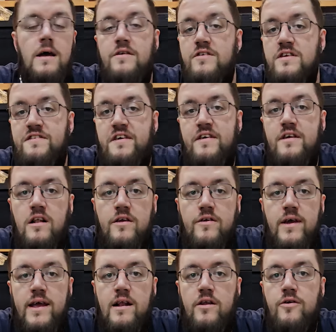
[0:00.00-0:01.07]
So this is going
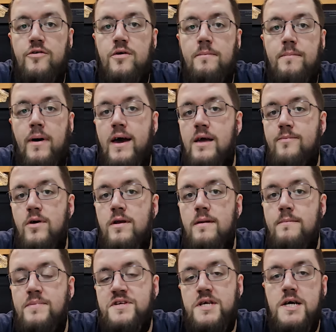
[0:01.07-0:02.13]
to include pikemen,
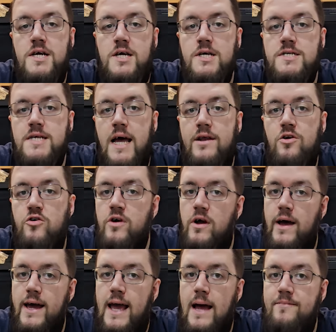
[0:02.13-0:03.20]
berserkers, and
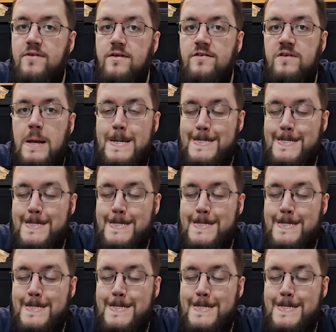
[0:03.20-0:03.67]
Uruk-hai captains,